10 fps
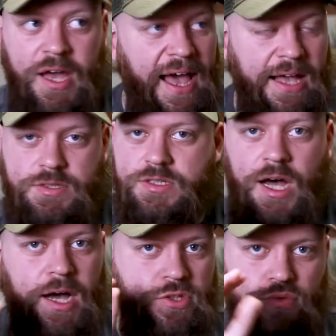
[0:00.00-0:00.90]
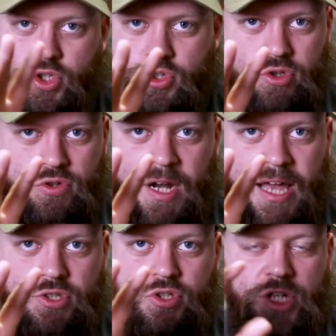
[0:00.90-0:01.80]
exercise restructure
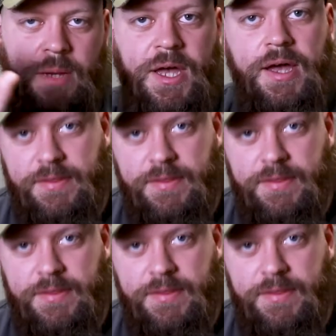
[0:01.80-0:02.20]
relationship